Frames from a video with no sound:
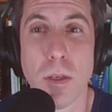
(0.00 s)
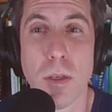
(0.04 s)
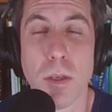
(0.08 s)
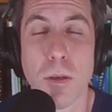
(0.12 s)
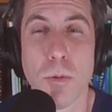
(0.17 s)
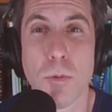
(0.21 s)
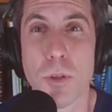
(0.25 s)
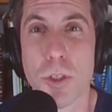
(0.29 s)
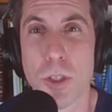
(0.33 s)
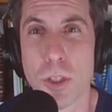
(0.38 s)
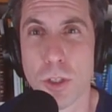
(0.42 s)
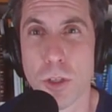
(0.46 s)

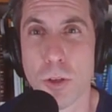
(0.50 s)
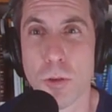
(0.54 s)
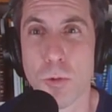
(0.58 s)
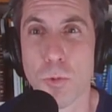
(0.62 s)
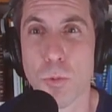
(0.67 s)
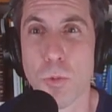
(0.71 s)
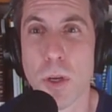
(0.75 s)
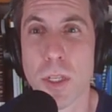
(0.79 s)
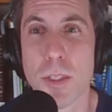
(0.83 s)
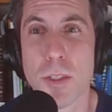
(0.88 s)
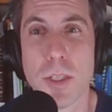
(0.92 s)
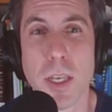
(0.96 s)
When she showed
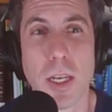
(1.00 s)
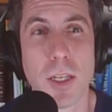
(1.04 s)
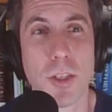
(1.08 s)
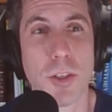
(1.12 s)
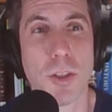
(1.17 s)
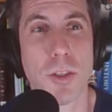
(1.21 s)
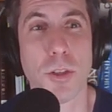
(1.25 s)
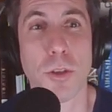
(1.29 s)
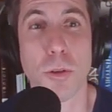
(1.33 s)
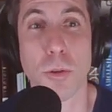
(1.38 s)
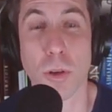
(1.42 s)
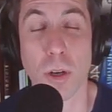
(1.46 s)
one section
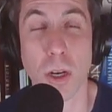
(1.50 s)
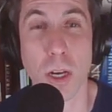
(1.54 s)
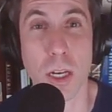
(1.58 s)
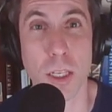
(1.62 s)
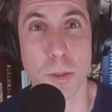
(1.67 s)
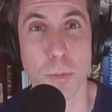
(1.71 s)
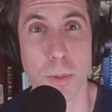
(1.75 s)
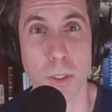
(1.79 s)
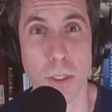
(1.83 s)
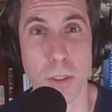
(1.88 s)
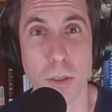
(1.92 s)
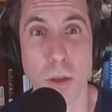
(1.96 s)
to her
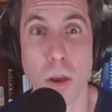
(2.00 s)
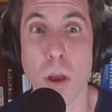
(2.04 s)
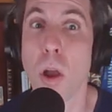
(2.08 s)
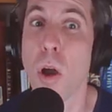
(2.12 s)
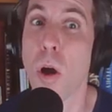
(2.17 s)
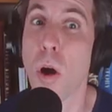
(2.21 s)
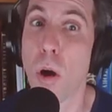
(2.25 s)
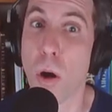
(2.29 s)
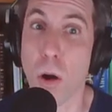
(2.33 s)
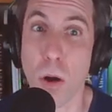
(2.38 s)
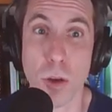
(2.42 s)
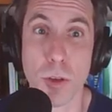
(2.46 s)
husband,
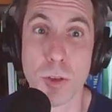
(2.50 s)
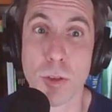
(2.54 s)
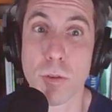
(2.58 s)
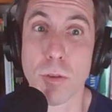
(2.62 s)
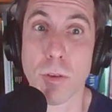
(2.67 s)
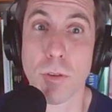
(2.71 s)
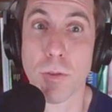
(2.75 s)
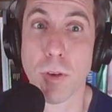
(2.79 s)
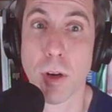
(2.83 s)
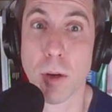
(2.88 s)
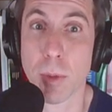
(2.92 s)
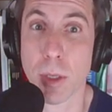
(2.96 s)
also a
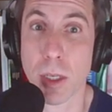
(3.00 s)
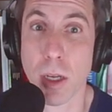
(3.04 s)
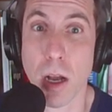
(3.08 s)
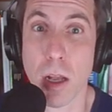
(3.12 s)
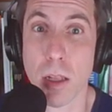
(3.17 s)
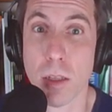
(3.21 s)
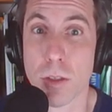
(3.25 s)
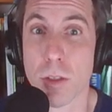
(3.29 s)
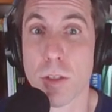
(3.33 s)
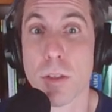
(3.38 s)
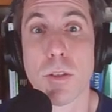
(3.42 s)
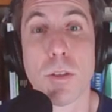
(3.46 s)

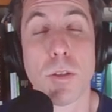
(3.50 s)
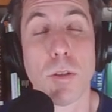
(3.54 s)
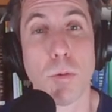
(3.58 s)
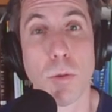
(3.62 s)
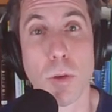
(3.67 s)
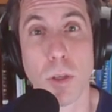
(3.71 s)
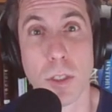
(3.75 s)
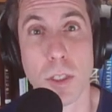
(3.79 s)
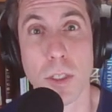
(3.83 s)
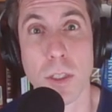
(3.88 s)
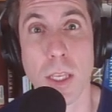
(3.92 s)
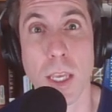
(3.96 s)
pharmacologist who
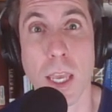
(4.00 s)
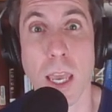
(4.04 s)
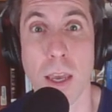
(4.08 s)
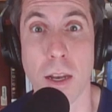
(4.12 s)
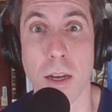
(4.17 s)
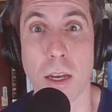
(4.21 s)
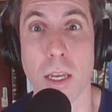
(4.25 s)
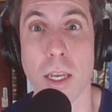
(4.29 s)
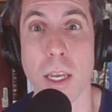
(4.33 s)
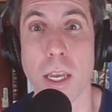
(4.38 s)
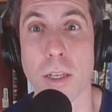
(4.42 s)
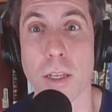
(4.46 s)
worked at the
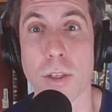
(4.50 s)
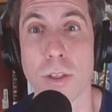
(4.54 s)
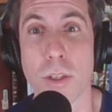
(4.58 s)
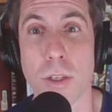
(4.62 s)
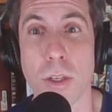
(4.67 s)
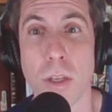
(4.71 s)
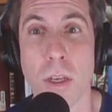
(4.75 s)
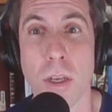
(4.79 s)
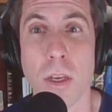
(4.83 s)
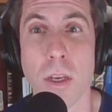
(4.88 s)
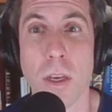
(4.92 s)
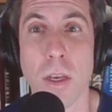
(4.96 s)
NIH,
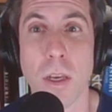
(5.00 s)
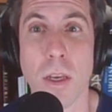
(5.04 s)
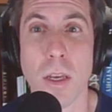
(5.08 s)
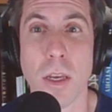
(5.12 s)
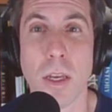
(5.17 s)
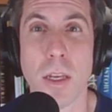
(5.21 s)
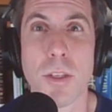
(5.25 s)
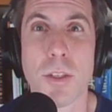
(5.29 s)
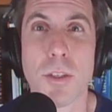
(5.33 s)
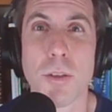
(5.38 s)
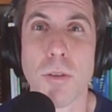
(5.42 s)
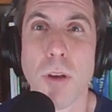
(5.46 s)
he
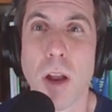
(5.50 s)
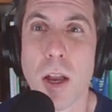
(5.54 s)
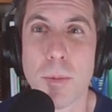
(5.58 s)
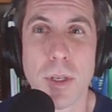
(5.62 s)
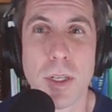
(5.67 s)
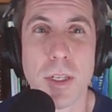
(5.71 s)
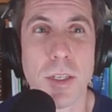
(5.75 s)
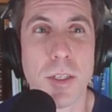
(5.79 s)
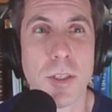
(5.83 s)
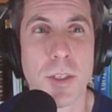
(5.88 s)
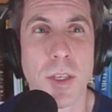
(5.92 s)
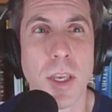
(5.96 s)
described it
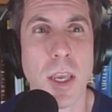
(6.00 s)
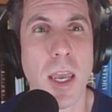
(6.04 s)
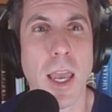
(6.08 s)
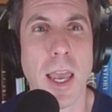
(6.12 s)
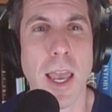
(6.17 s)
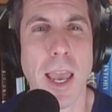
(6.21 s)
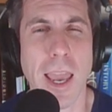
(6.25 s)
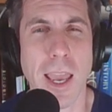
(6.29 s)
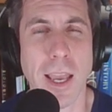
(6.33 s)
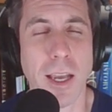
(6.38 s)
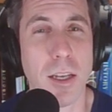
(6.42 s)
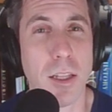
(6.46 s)
as
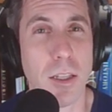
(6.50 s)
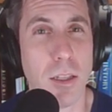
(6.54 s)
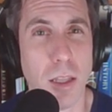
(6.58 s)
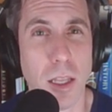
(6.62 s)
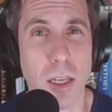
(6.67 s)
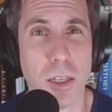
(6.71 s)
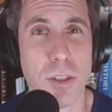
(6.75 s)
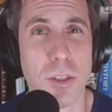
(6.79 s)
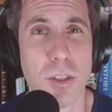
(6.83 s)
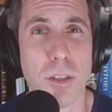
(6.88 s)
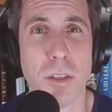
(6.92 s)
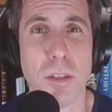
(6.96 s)
a
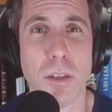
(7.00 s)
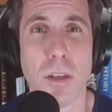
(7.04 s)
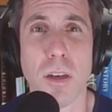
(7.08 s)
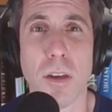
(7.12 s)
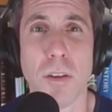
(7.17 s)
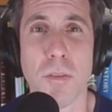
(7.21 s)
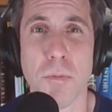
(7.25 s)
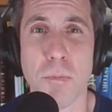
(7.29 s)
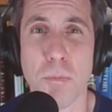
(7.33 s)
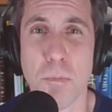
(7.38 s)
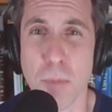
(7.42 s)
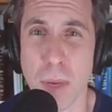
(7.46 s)
collection
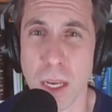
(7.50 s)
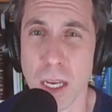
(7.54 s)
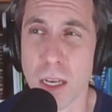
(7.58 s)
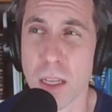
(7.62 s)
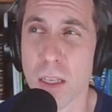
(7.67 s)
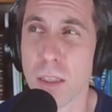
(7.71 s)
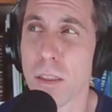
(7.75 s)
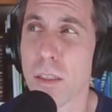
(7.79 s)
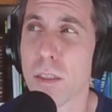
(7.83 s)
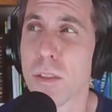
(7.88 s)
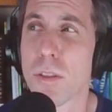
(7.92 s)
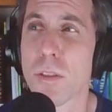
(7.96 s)
of
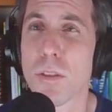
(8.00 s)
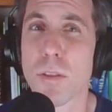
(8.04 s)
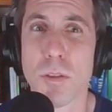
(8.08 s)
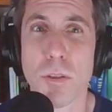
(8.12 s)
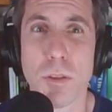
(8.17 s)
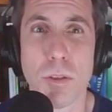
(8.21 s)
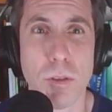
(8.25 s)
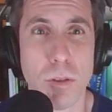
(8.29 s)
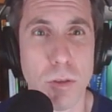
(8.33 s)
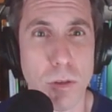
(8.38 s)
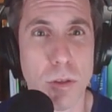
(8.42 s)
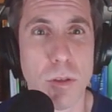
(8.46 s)
meaningless
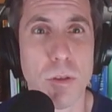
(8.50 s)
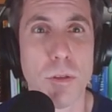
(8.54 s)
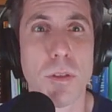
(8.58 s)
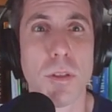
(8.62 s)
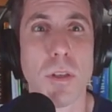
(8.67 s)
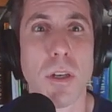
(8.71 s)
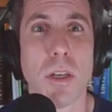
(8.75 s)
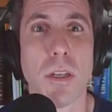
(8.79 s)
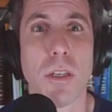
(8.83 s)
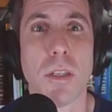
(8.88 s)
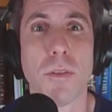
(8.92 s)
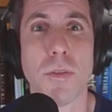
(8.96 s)

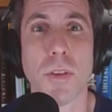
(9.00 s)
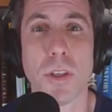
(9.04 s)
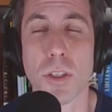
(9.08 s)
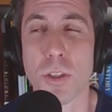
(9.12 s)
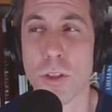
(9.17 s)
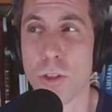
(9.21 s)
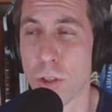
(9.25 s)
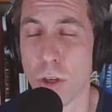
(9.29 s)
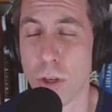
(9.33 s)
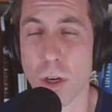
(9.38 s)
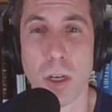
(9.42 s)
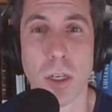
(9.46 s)
pseudoscientific
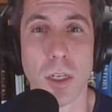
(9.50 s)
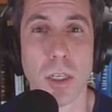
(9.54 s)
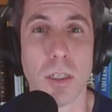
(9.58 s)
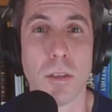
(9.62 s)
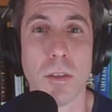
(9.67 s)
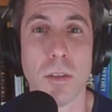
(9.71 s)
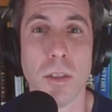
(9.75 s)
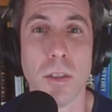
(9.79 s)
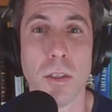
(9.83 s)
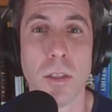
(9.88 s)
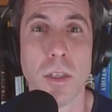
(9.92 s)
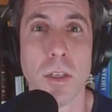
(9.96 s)
jargon,
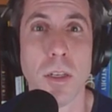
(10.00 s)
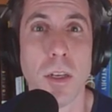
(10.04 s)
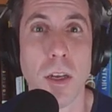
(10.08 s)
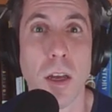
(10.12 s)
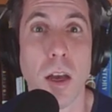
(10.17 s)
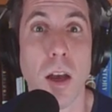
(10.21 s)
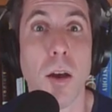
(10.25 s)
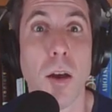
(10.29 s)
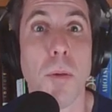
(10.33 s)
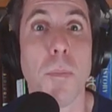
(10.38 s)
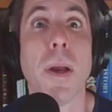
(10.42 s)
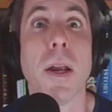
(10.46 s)

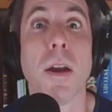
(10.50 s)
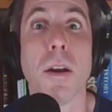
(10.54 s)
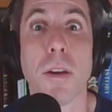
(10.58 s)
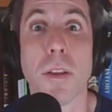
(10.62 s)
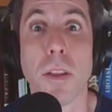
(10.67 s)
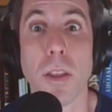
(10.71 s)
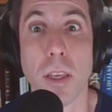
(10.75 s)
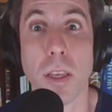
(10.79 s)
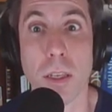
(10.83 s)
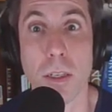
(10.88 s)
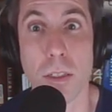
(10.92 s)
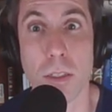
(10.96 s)

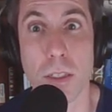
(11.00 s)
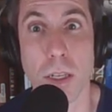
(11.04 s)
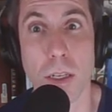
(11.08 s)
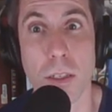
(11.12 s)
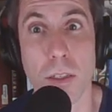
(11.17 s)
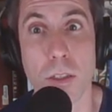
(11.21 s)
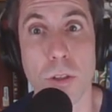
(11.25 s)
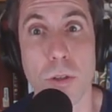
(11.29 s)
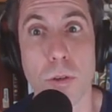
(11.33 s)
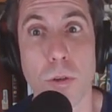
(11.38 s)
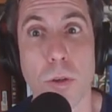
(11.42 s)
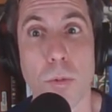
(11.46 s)
apparently
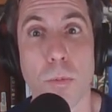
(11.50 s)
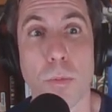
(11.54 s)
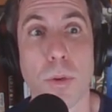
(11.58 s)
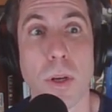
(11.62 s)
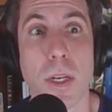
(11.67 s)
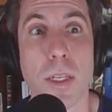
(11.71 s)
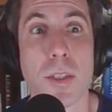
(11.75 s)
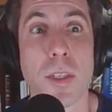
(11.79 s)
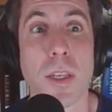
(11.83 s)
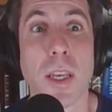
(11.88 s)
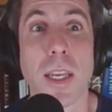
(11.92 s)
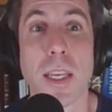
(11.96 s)
intended to
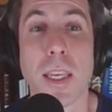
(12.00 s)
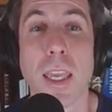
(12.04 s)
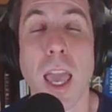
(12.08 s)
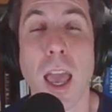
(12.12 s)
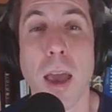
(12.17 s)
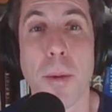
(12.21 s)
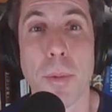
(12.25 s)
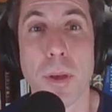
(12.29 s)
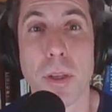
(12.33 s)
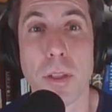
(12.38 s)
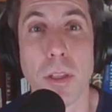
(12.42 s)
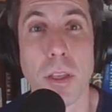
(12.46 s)
impress
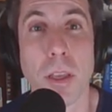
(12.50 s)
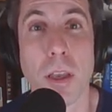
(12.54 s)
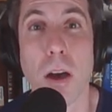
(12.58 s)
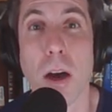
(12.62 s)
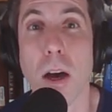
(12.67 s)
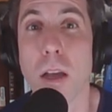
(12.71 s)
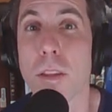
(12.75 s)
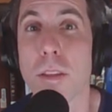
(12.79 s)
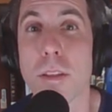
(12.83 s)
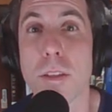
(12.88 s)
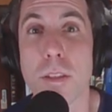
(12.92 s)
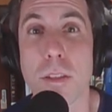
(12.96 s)
chemically
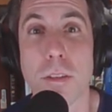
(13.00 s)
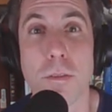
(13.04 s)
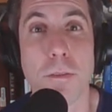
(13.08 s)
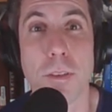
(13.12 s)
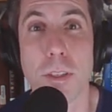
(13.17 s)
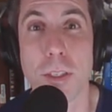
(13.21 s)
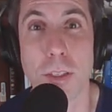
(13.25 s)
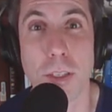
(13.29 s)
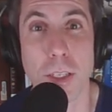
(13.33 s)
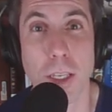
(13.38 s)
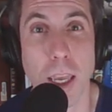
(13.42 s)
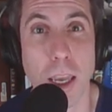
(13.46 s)

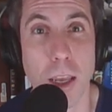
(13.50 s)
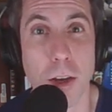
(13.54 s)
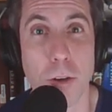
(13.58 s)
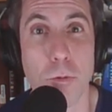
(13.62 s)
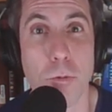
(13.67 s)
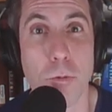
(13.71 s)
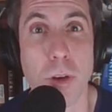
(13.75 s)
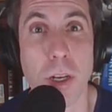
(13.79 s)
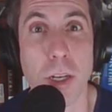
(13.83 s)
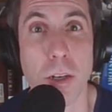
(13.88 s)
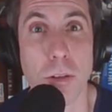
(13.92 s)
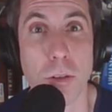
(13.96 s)
unsophisticated
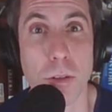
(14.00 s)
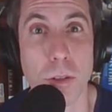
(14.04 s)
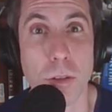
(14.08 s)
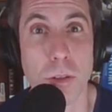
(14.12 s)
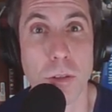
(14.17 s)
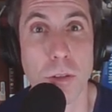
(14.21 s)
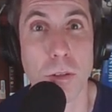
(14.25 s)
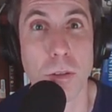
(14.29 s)
readers.